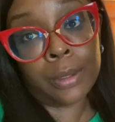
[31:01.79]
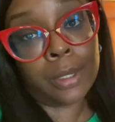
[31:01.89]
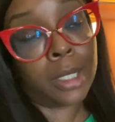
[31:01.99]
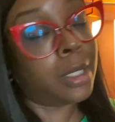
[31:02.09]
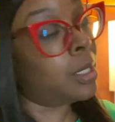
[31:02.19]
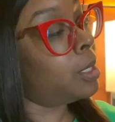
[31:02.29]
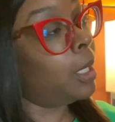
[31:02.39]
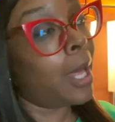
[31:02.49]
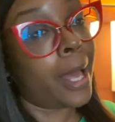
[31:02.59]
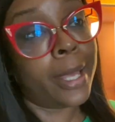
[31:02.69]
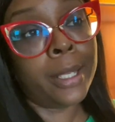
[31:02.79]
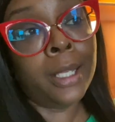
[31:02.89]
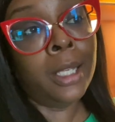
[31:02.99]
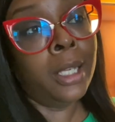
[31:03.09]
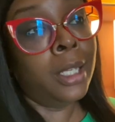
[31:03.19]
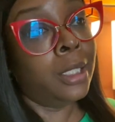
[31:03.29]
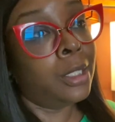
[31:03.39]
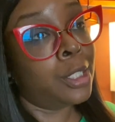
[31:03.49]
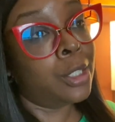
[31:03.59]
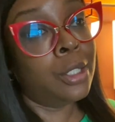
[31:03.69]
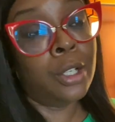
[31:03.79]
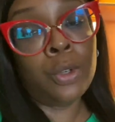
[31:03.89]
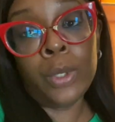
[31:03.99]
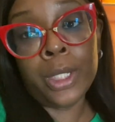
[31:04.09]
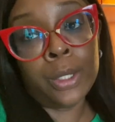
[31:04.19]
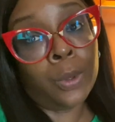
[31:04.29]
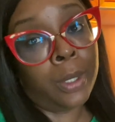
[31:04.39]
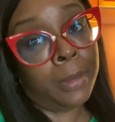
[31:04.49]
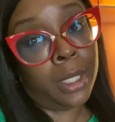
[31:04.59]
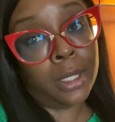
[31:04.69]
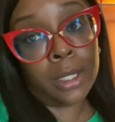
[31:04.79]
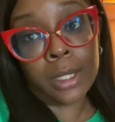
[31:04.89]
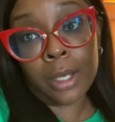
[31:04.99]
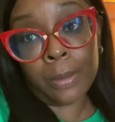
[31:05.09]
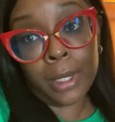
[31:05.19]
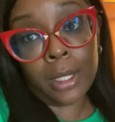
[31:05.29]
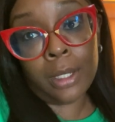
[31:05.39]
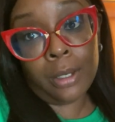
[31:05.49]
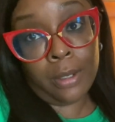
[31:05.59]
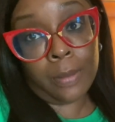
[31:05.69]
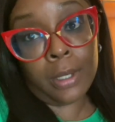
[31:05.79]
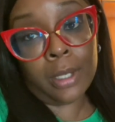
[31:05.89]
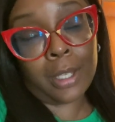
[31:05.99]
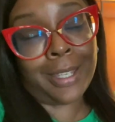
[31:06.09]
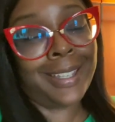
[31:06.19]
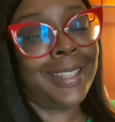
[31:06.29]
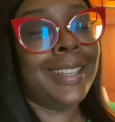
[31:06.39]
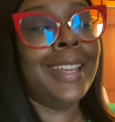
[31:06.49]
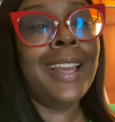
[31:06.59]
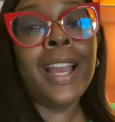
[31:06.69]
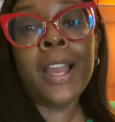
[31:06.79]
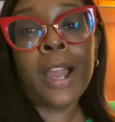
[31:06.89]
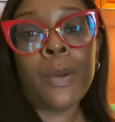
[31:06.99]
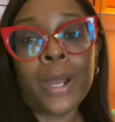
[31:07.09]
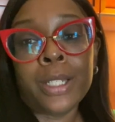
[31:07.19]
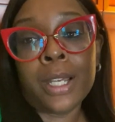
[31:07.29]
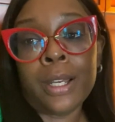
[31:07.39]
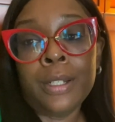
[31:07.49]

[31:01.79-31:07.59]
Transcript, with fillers: because it's a lot. The sugar quit in twenty minutes. It's so many. You hear me? All right, y'all.